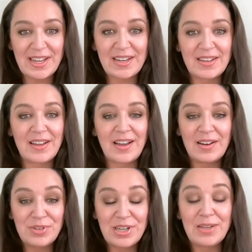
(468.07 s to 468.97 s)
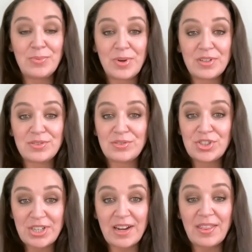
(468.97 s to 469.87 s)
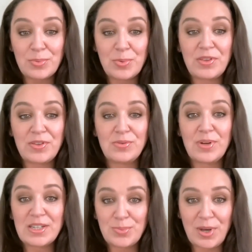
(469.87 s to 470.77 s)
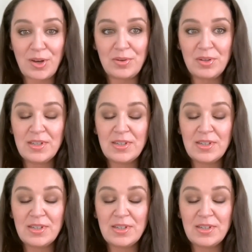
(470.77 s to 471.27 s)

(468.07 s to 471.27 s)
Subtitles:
and I really want to share that with you as well,